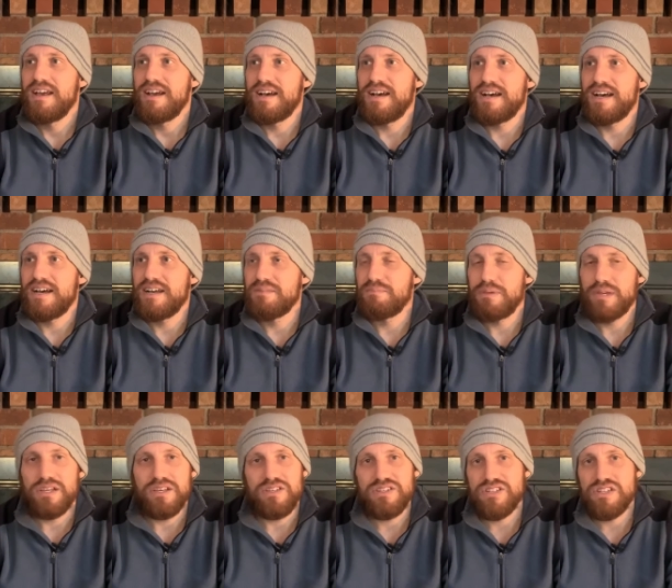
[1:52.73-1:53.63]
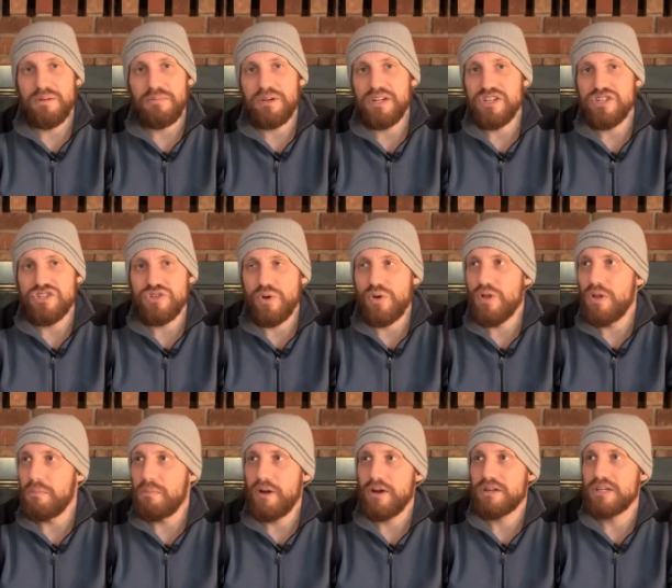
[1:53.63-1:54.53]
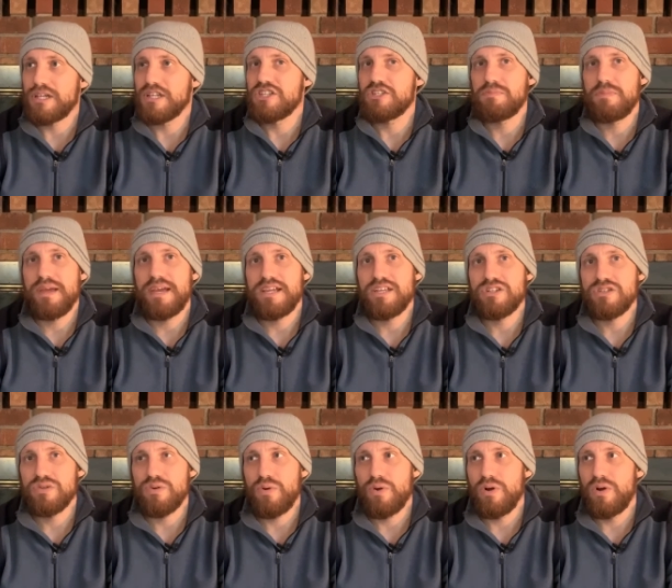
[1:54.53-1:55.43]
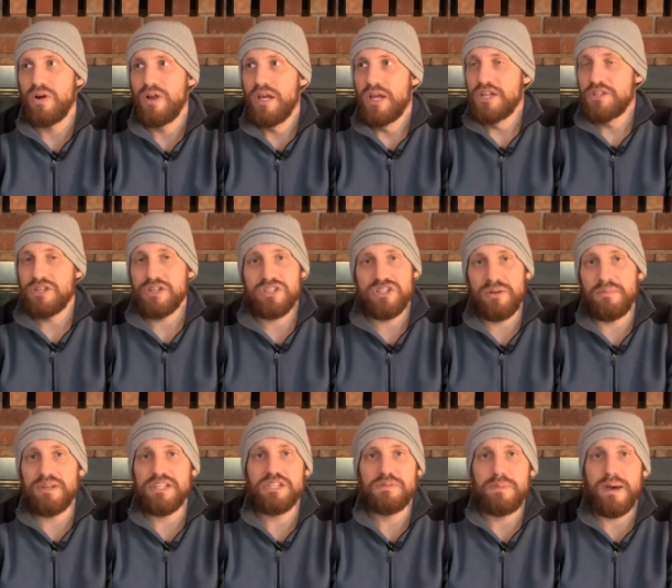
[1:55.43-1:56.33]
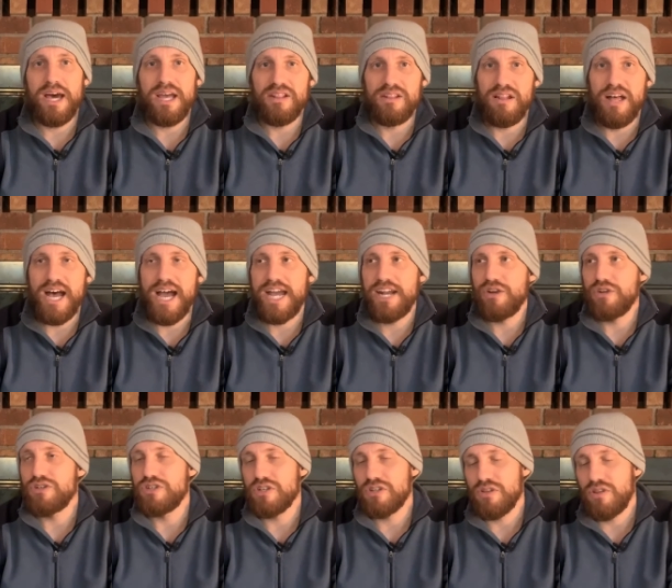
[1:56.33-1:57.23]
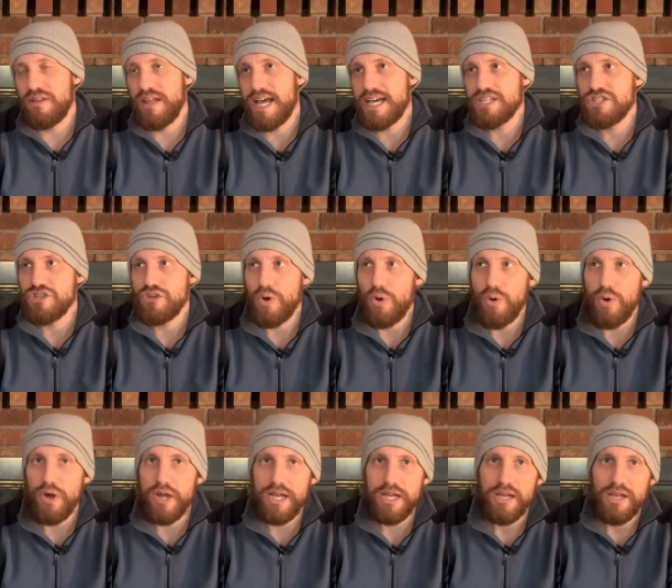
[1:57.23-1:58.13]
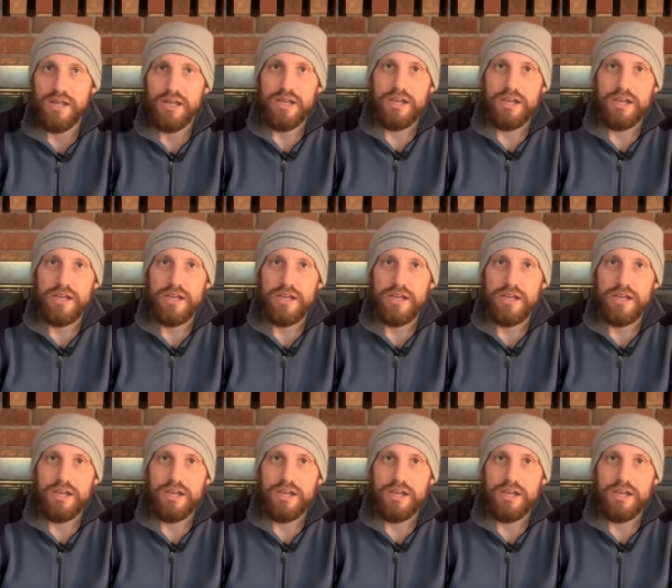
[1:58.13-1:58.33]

Uh, because somebody stole a parking space or took somebody's spot in line or took the last toy,